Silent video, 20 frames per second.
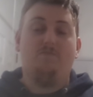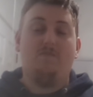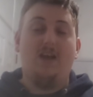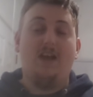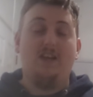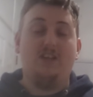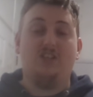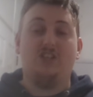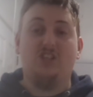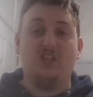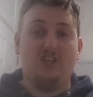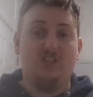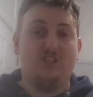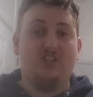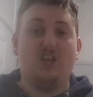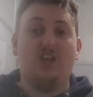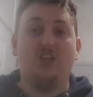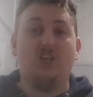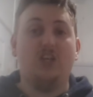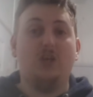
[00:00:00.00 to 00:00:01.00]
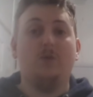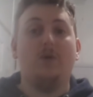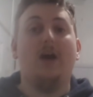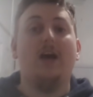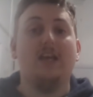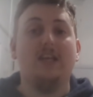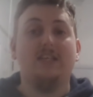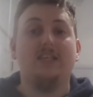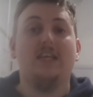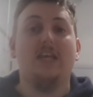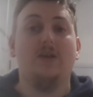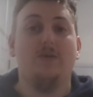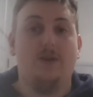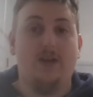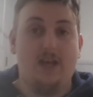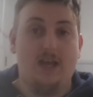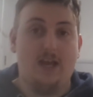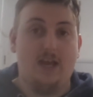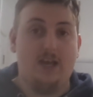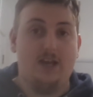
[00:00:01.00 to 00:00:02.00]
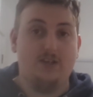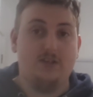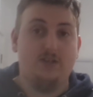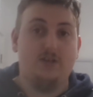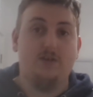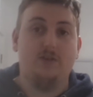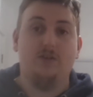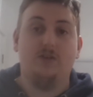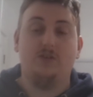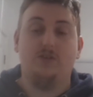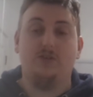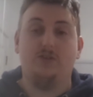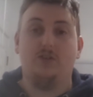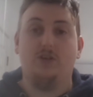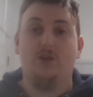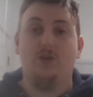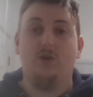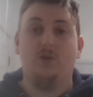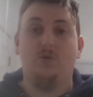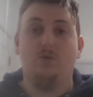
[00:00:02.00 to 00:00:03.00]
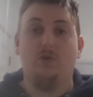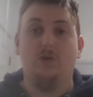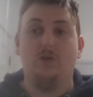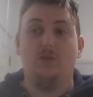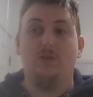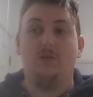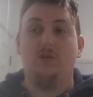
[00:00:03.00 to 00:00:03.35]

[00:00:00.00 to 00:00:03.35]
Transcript: and it's just a new idea I had, so